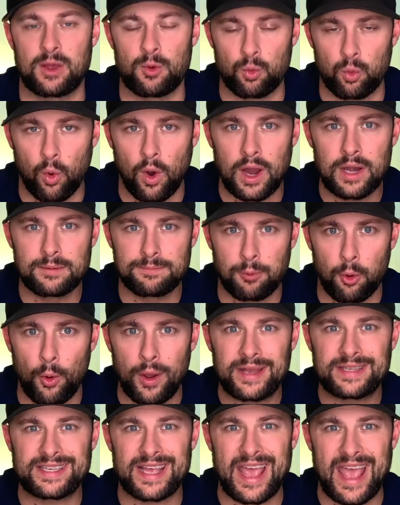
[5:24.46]

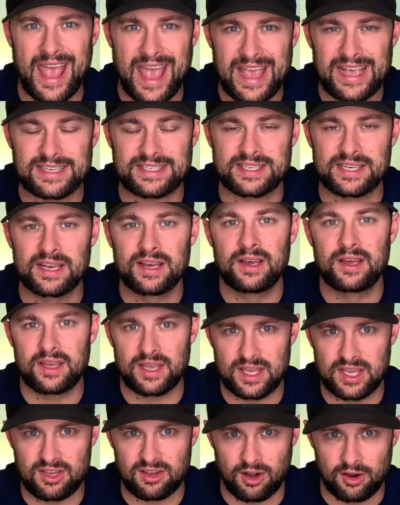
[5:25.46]
1.8
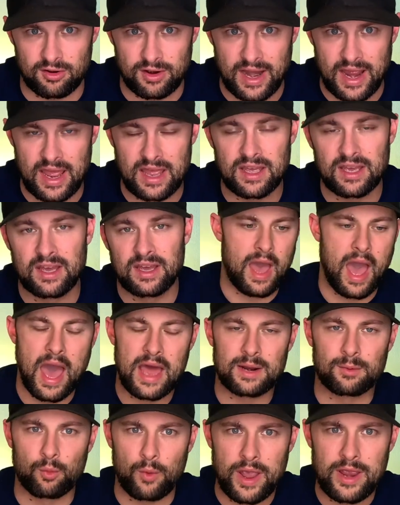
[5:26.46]
ERA.
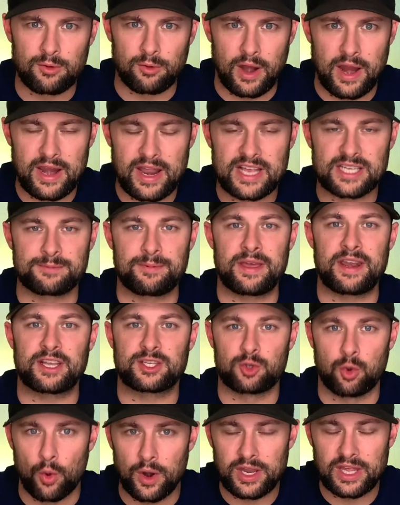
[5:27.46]
Adam Wainwright has been a
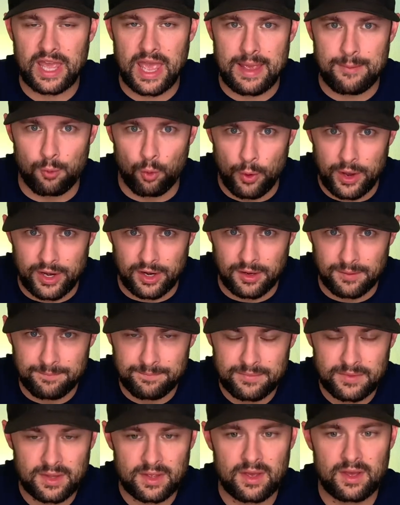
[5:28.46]
20-game winner,
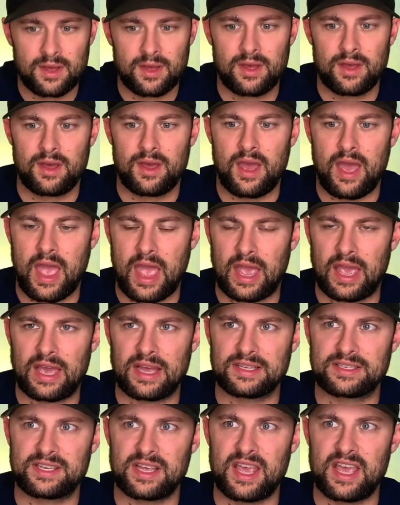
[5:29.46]

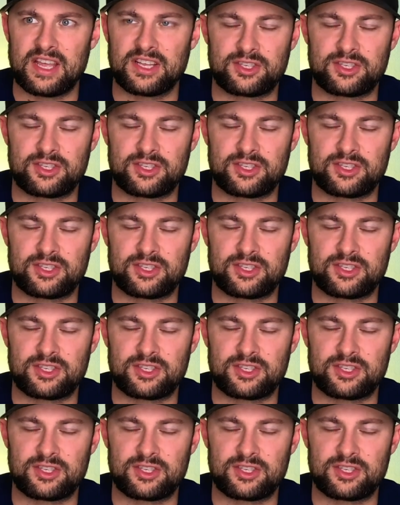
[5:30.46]
and in